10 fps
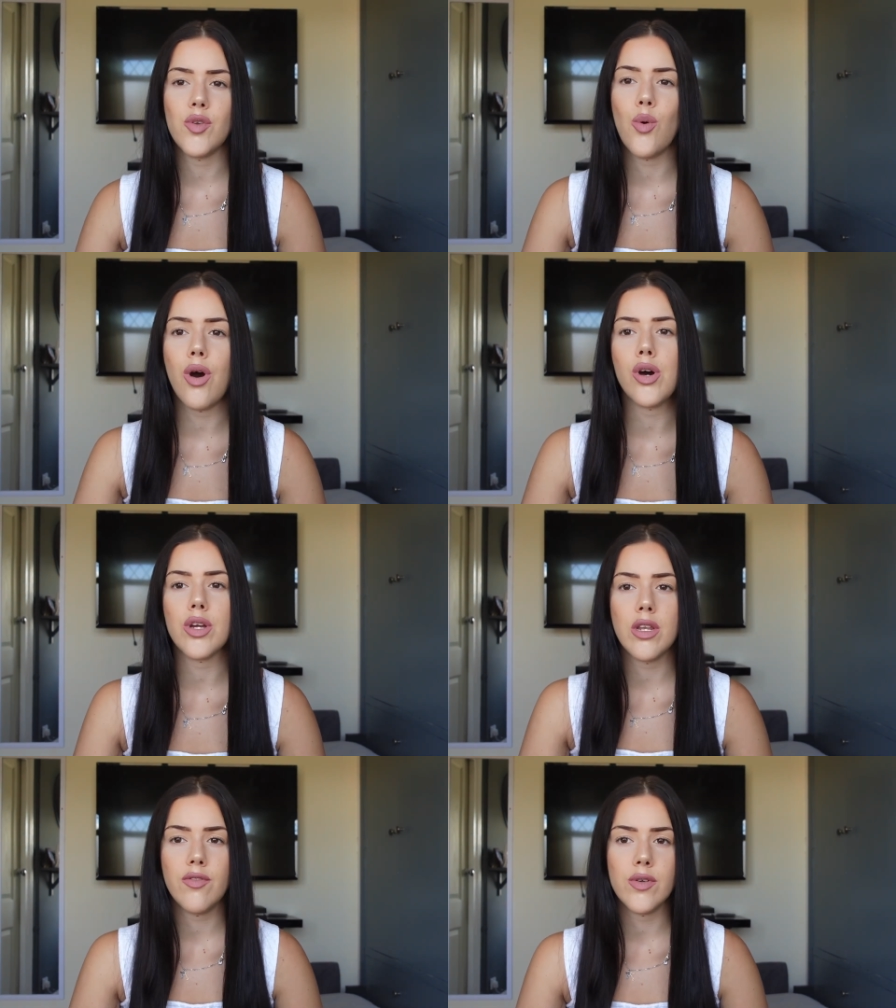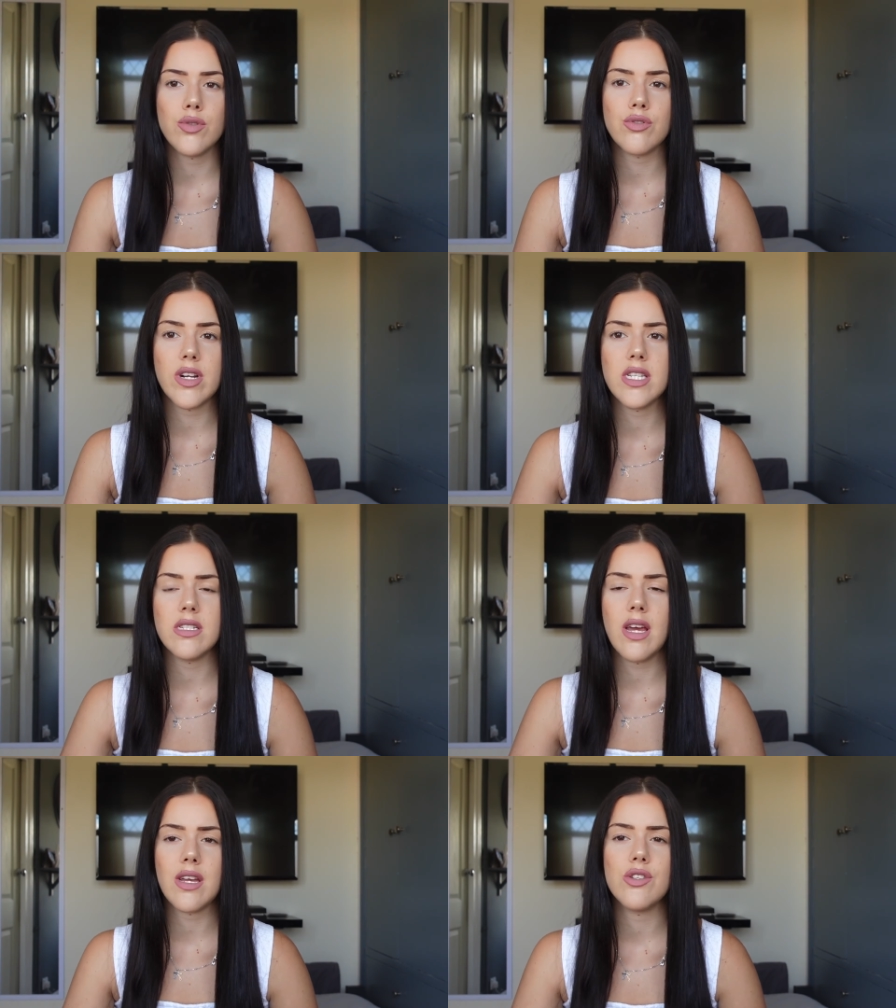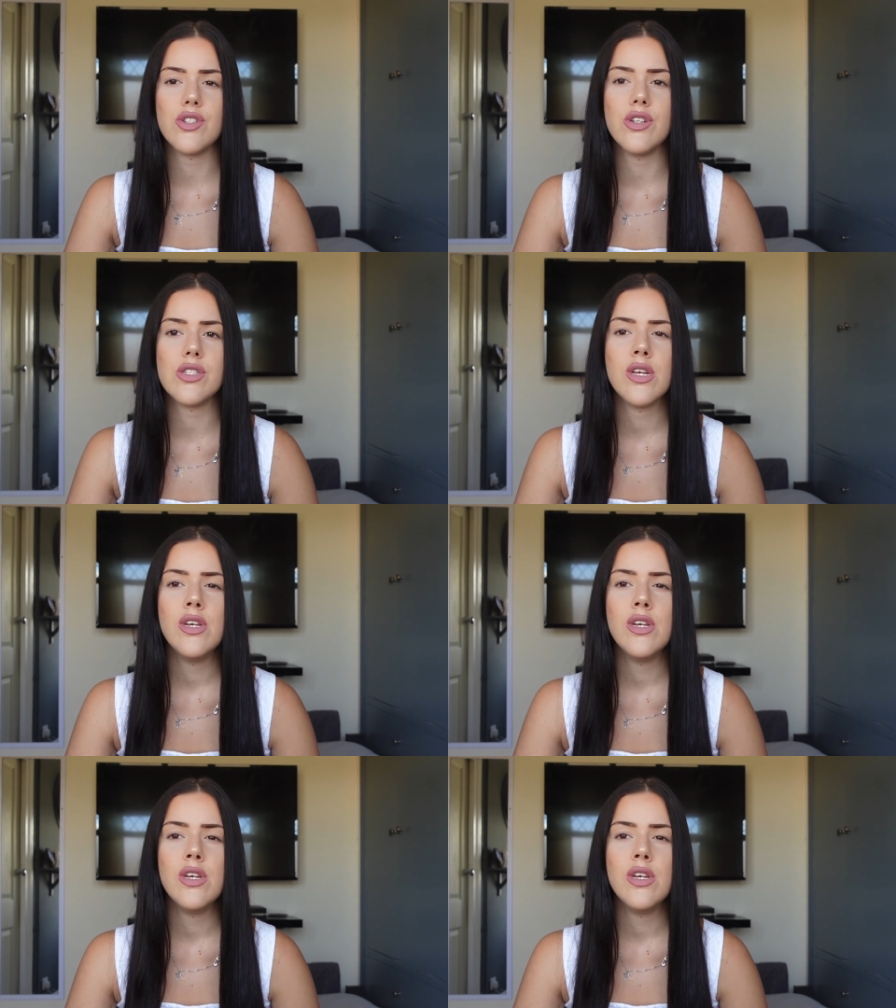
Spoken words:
you are going to feel stressed and anxious.